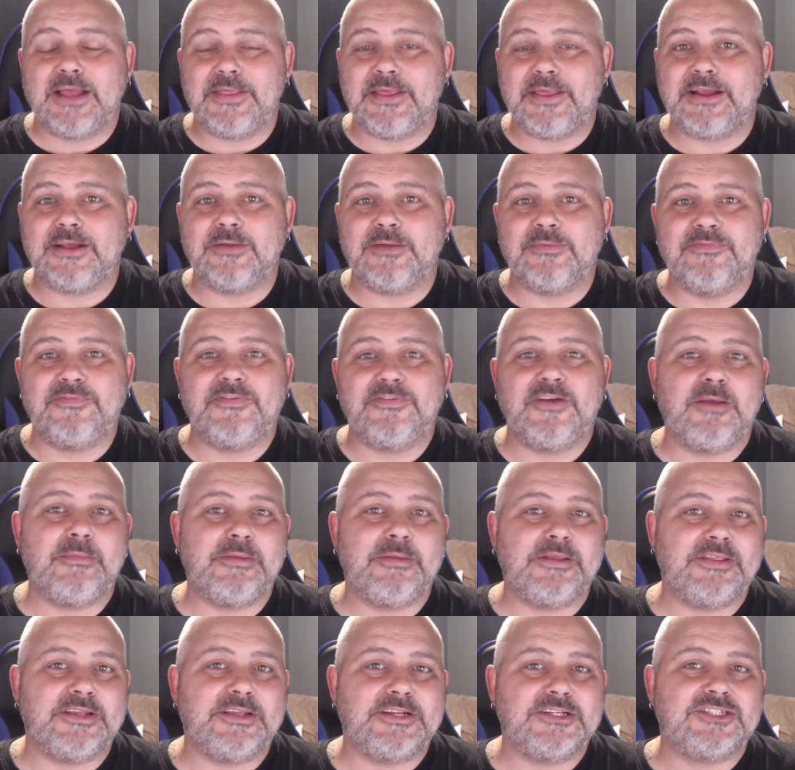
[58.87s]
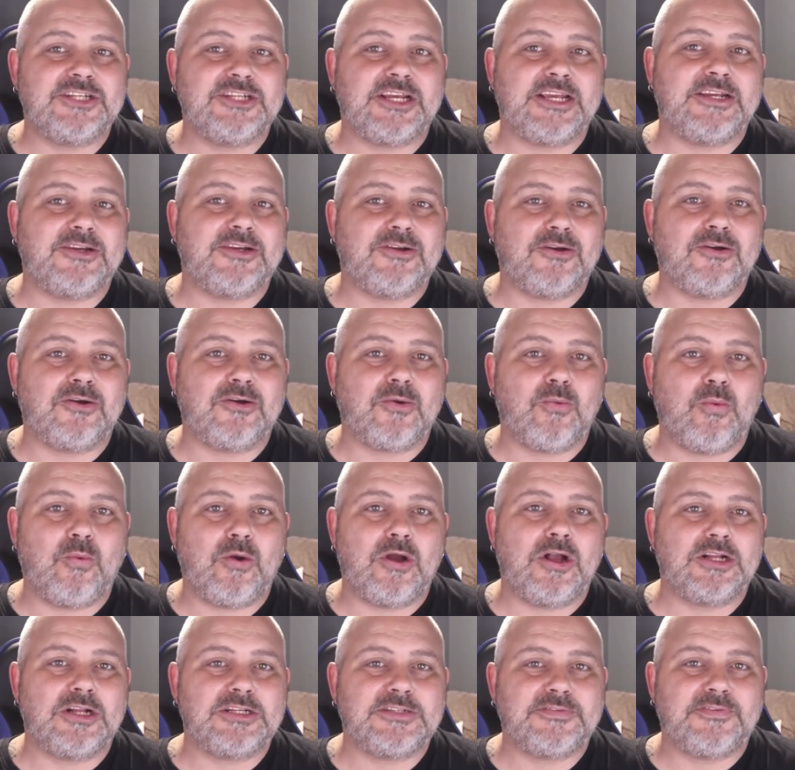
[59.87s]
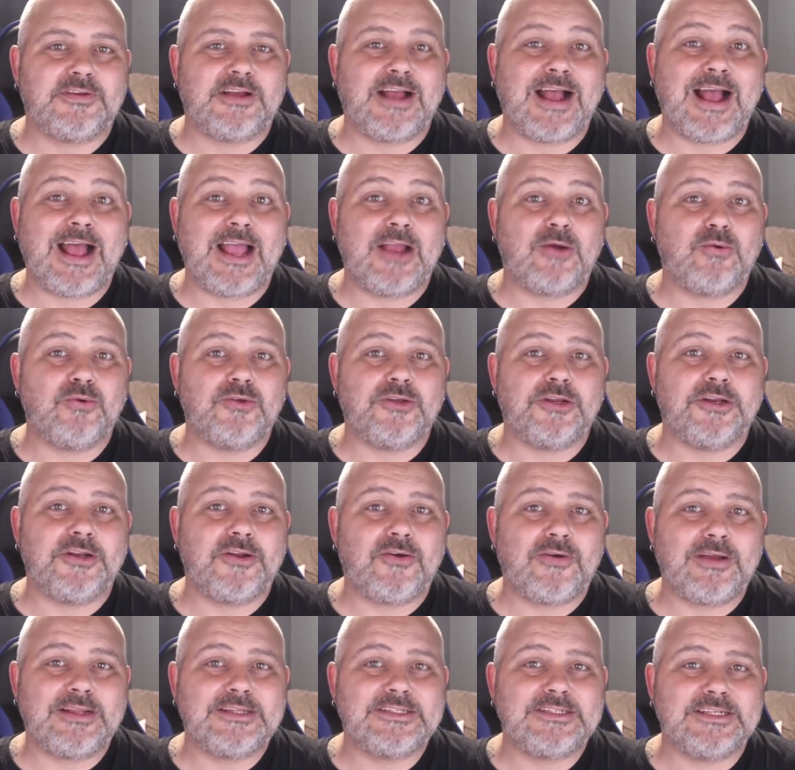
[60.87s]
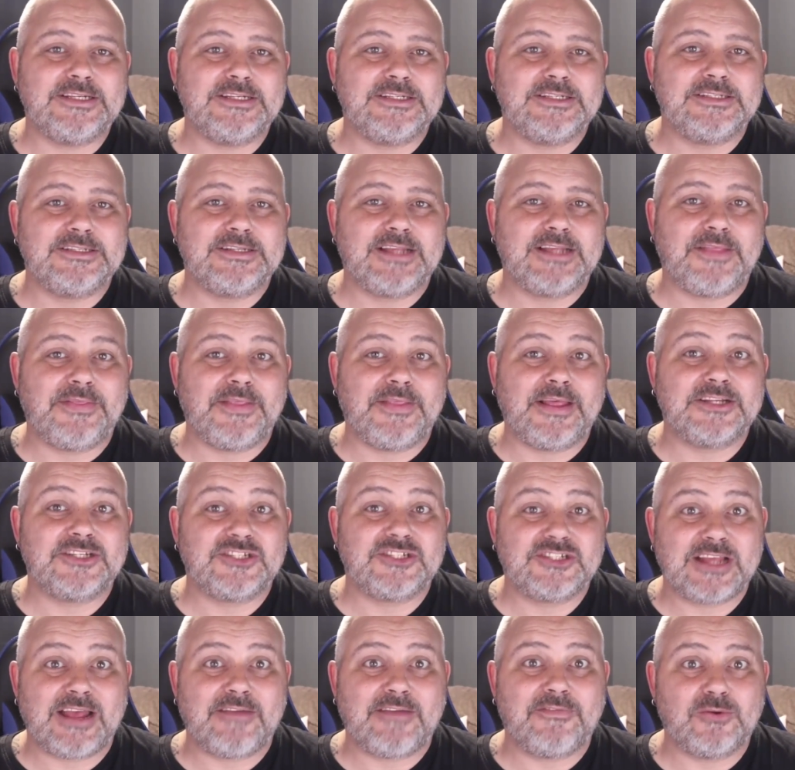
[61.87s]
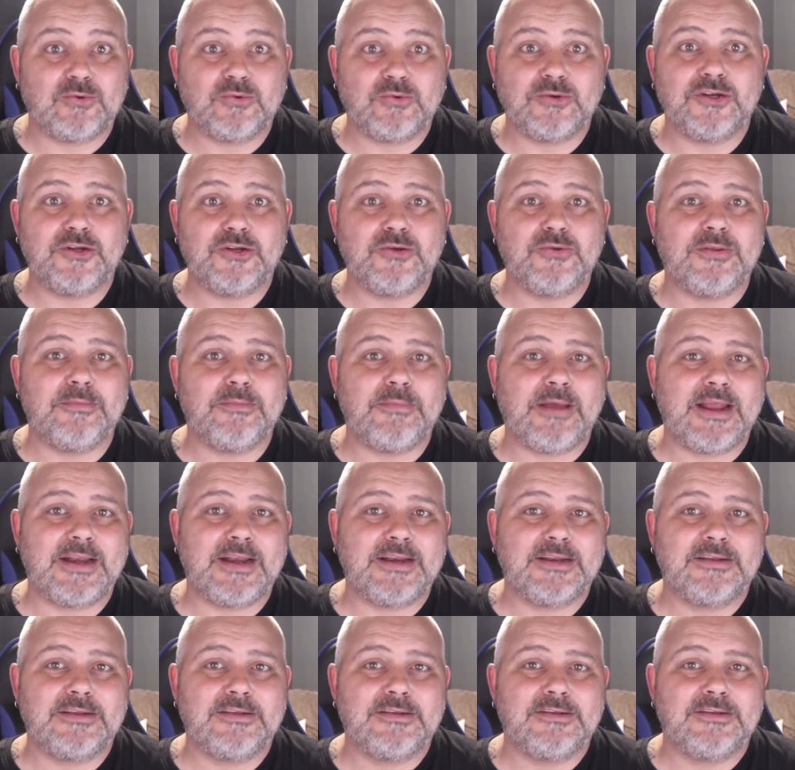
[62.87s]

and then confirming that Jeacock worked for Howe United and that Savill knew the man,